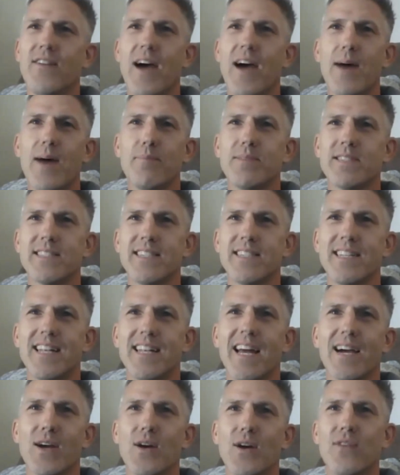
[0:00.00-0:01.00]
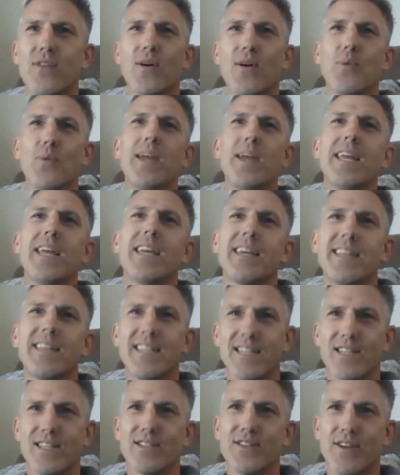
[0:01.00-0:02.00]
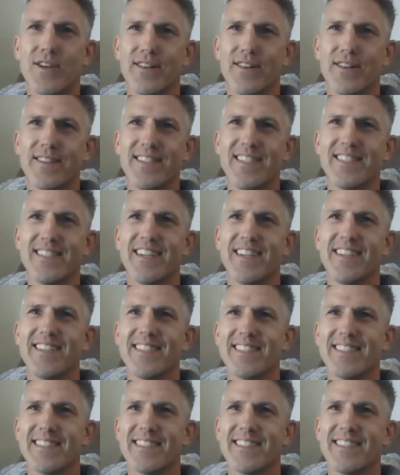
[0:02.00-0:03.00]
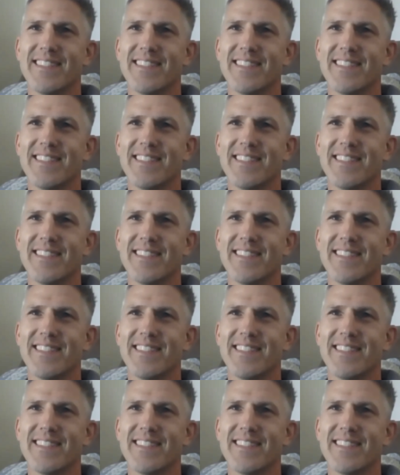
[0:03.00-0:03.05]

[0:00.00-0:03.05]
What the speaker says: happens in like over a weekend in the tunnel these days.